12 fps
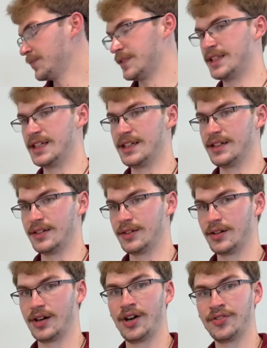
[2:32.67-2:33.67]
The
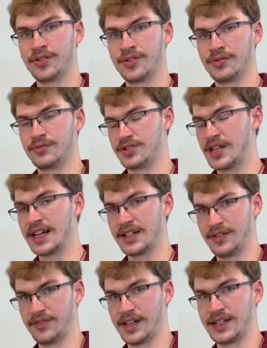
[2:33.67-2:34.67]
other second
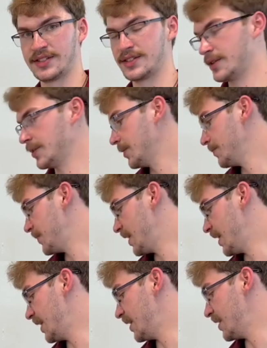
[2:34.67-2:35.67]
device
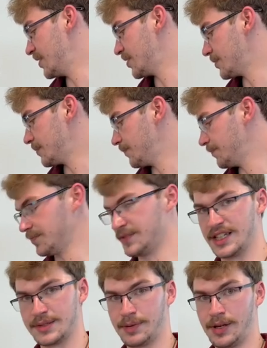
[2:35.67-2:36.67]
is
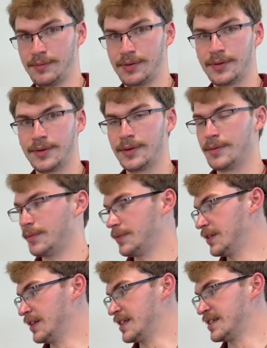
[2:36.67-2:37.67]
this pump.
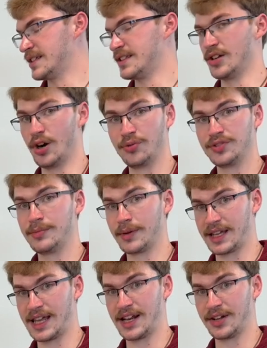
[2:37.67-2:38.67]
This is the only
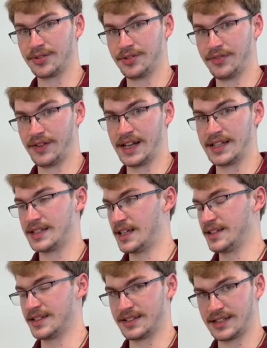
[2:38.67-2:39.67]
mechanical device in
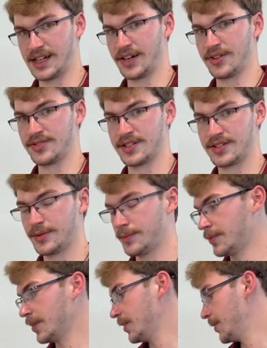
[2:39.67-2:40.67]
this entire system,
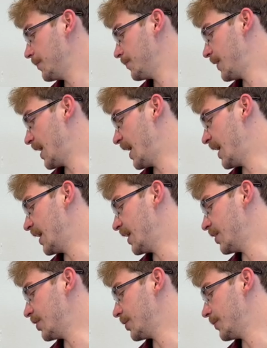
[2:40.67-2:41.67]
and